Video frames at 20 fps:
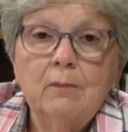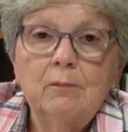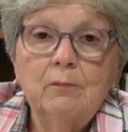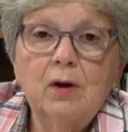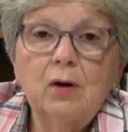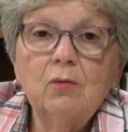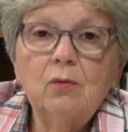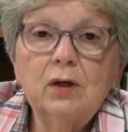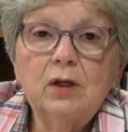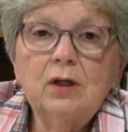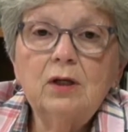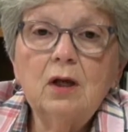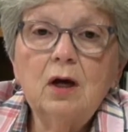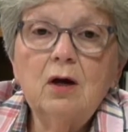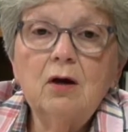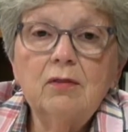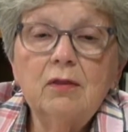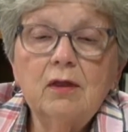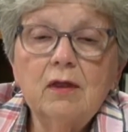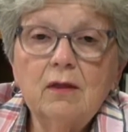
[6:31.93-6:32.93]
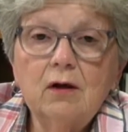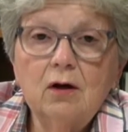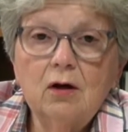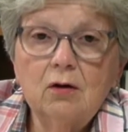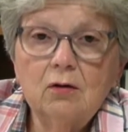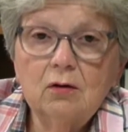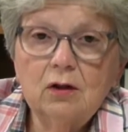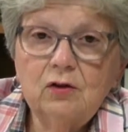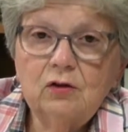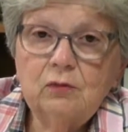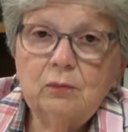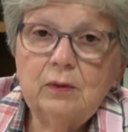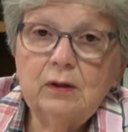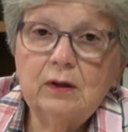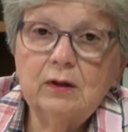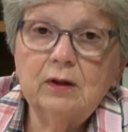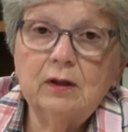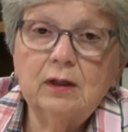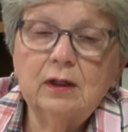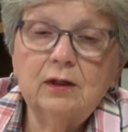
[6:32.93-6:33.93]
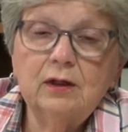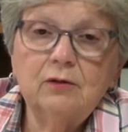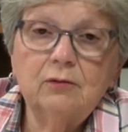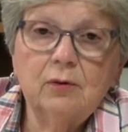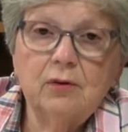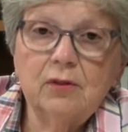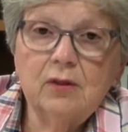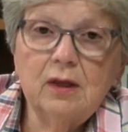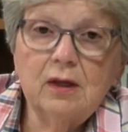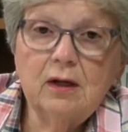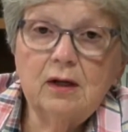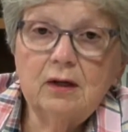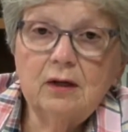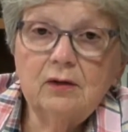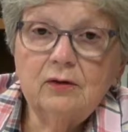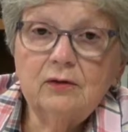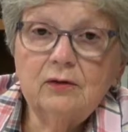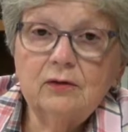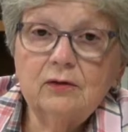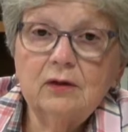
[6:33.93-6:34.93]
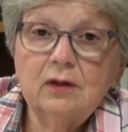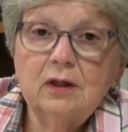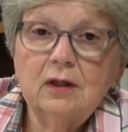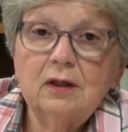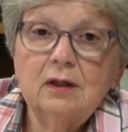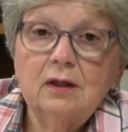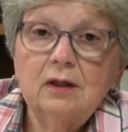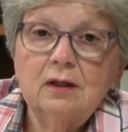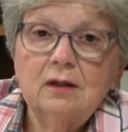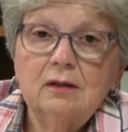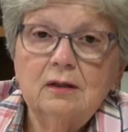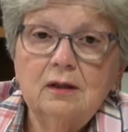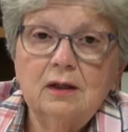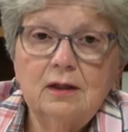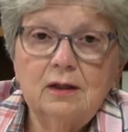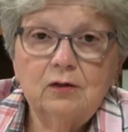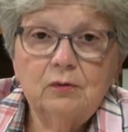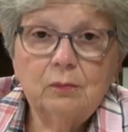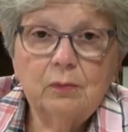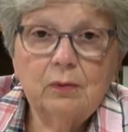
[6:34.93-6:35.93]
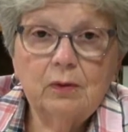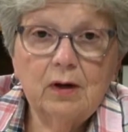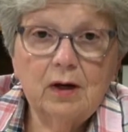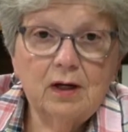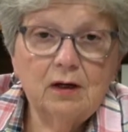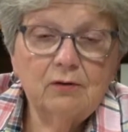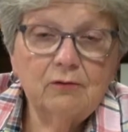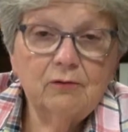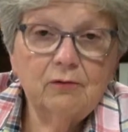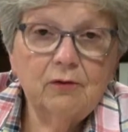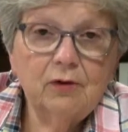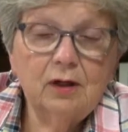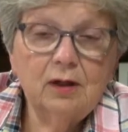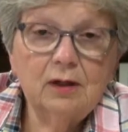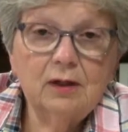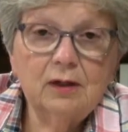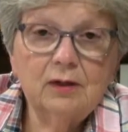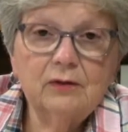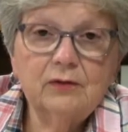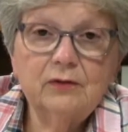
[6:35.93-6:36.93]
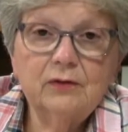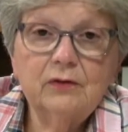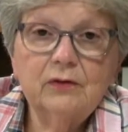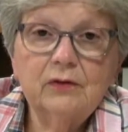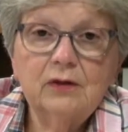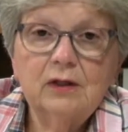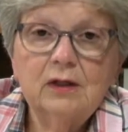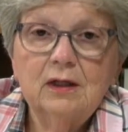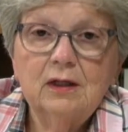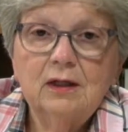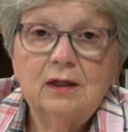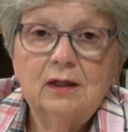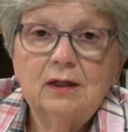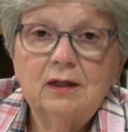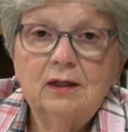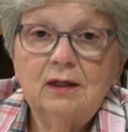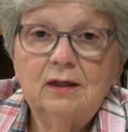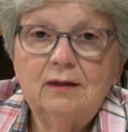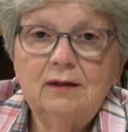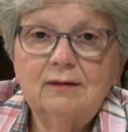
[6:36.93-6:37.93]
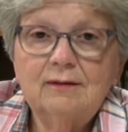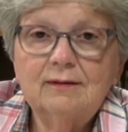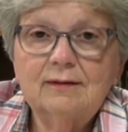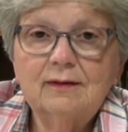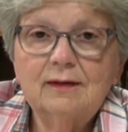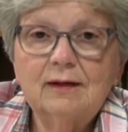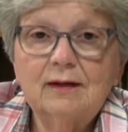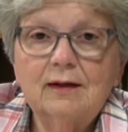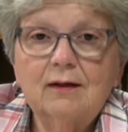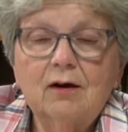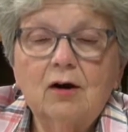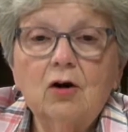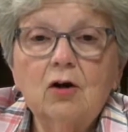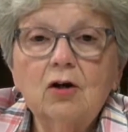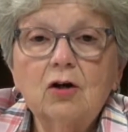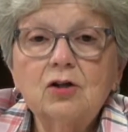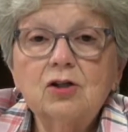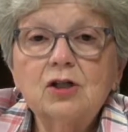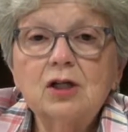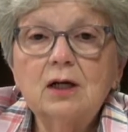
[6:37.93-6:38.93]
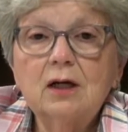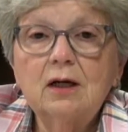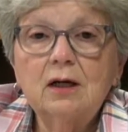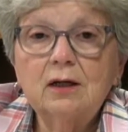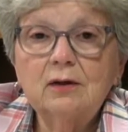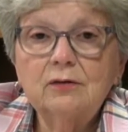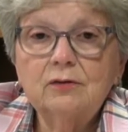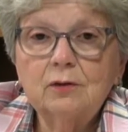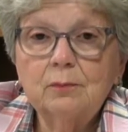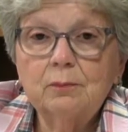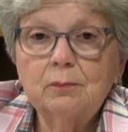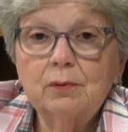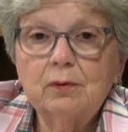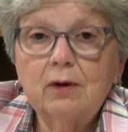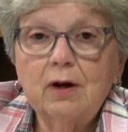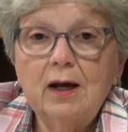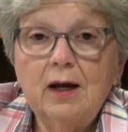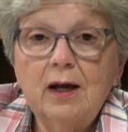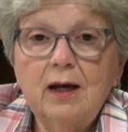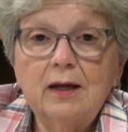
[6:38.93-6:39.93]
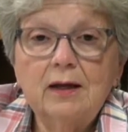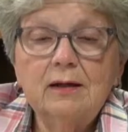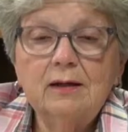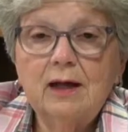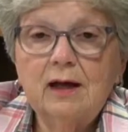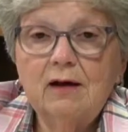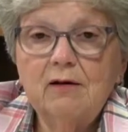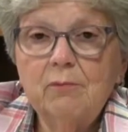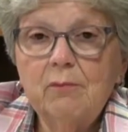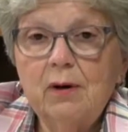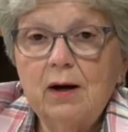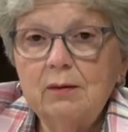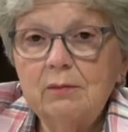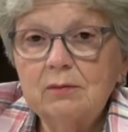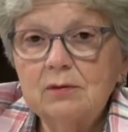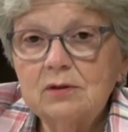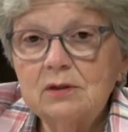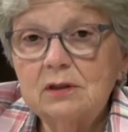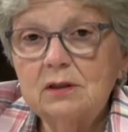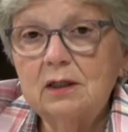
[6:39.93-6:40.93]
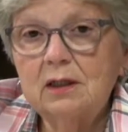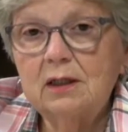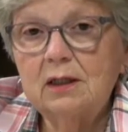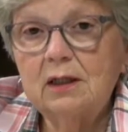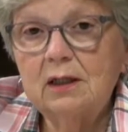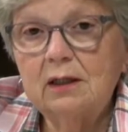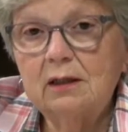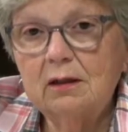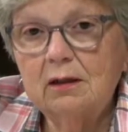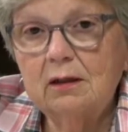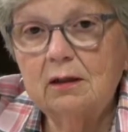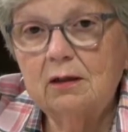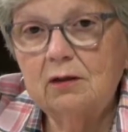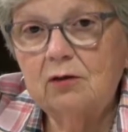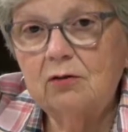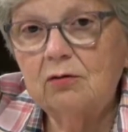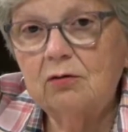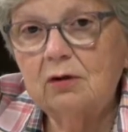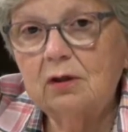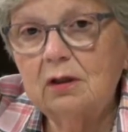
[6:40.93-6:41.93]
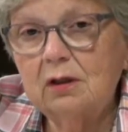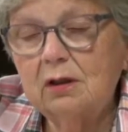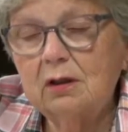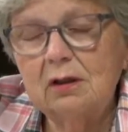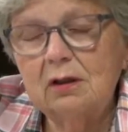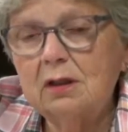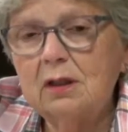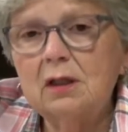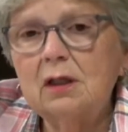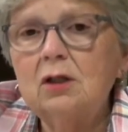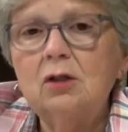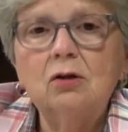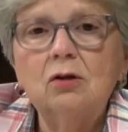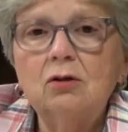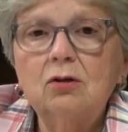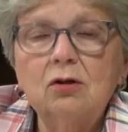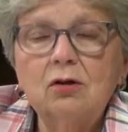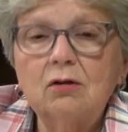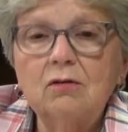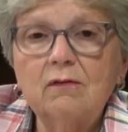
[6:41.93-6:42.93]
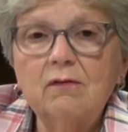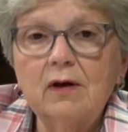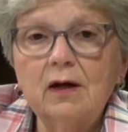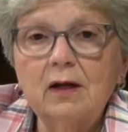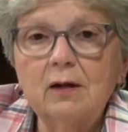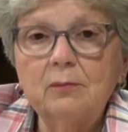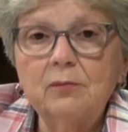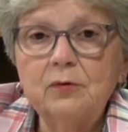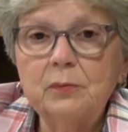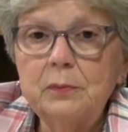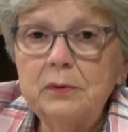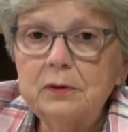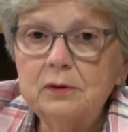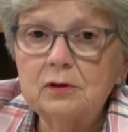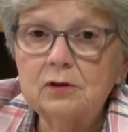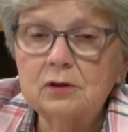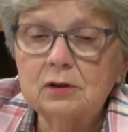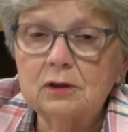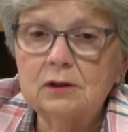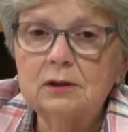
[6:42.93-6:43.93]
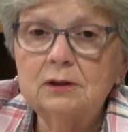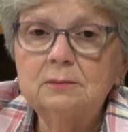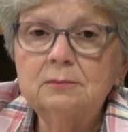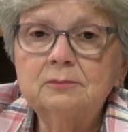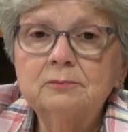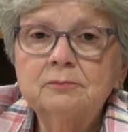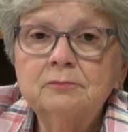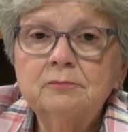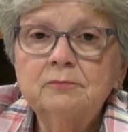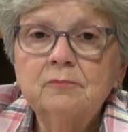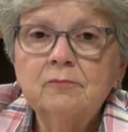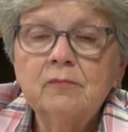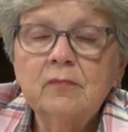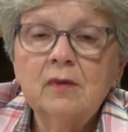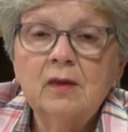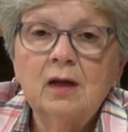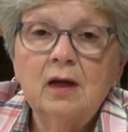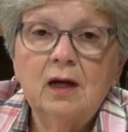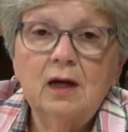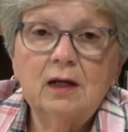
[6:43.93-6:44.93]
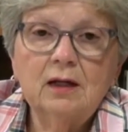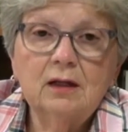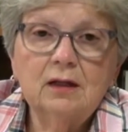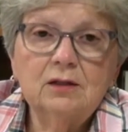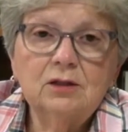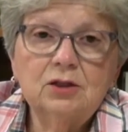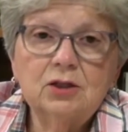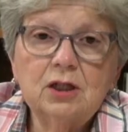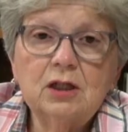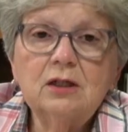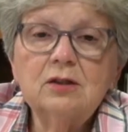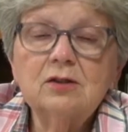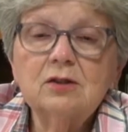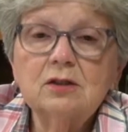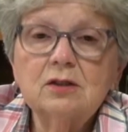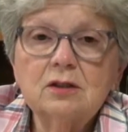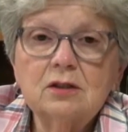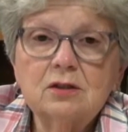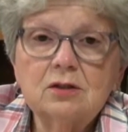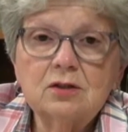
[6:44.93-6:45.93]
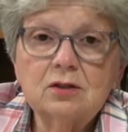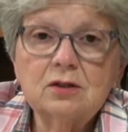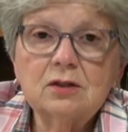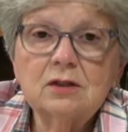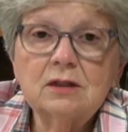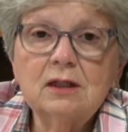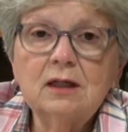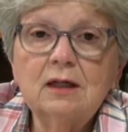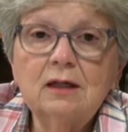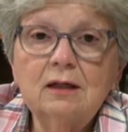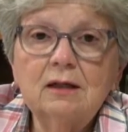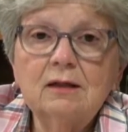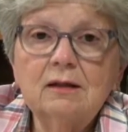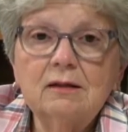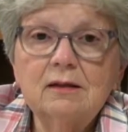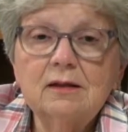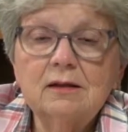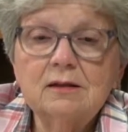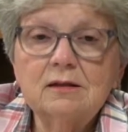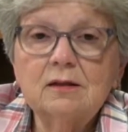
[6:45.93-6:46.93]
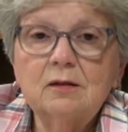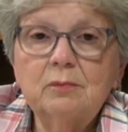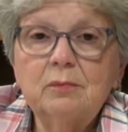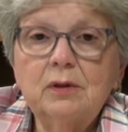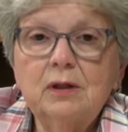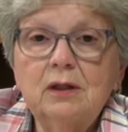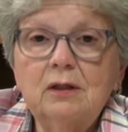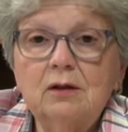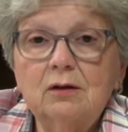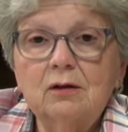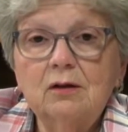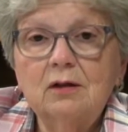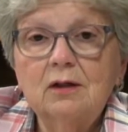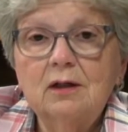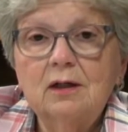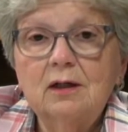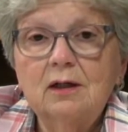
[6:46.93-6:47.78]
But we know that the Holy Spirit is within us, that He's praying for us, He's urging us to pray and to have Bible study and to continue to develop spiritually. And Jesus is just telling this to Peter.